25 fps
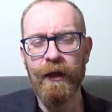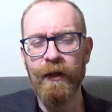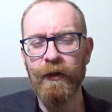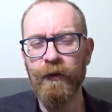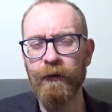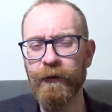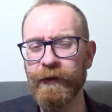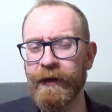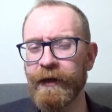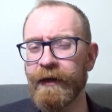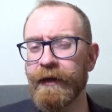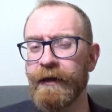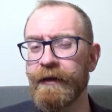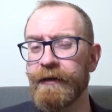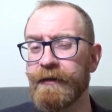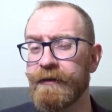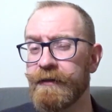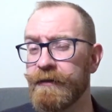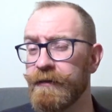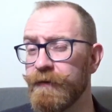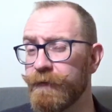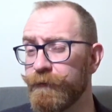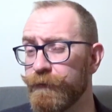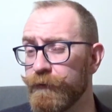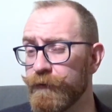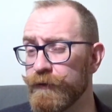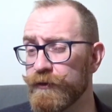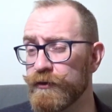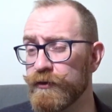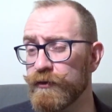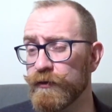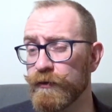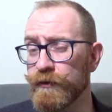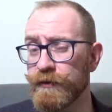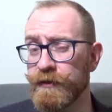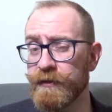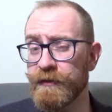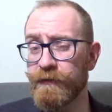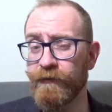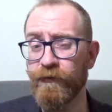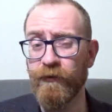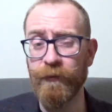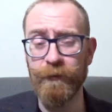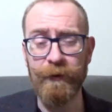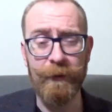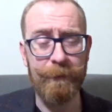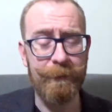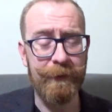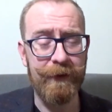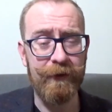Looking at different sources
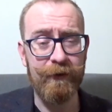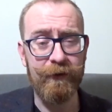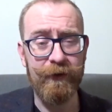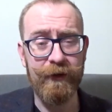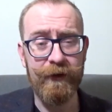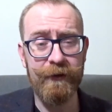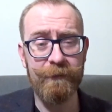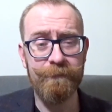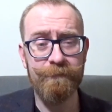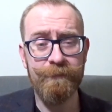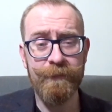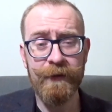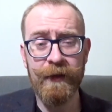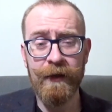from the period,